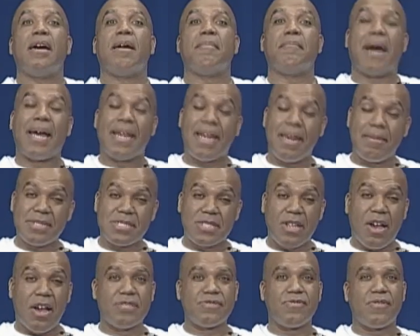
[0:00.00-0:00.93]
My name is
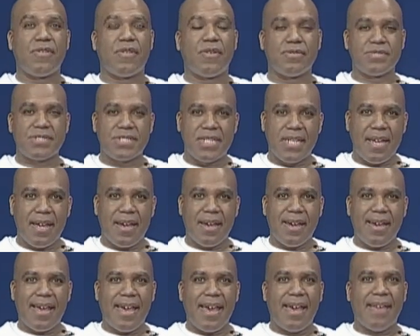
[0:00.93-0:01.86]
Andre
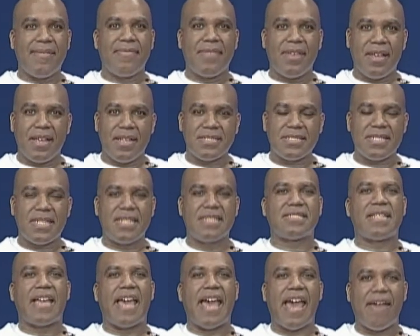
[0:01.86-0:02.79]
Rozier, and this
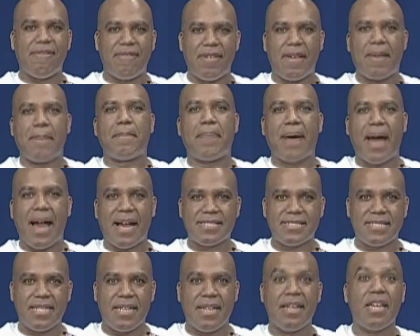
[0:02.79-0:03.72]
is Havoc
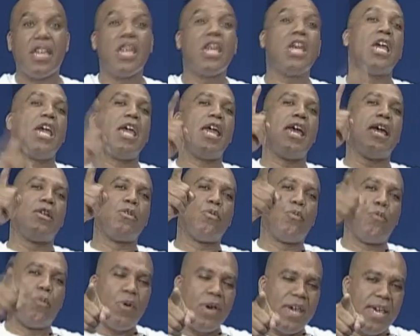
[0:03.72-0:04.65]
Boxing,
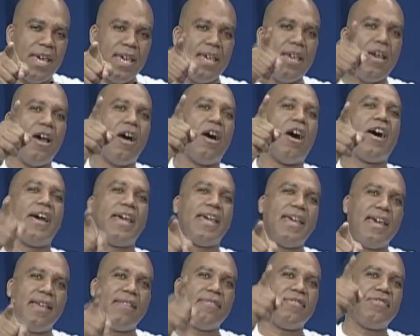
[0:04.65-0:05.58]
and we are
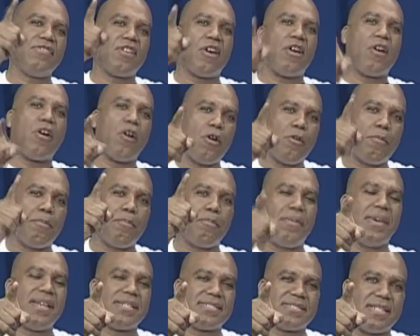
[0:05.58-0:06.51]
in the hurt
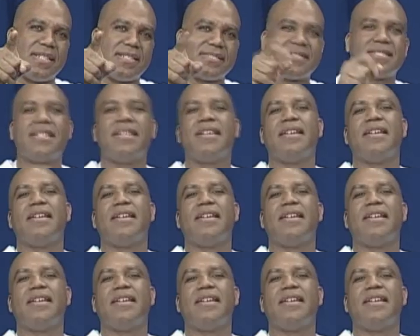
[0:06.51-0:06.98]
business.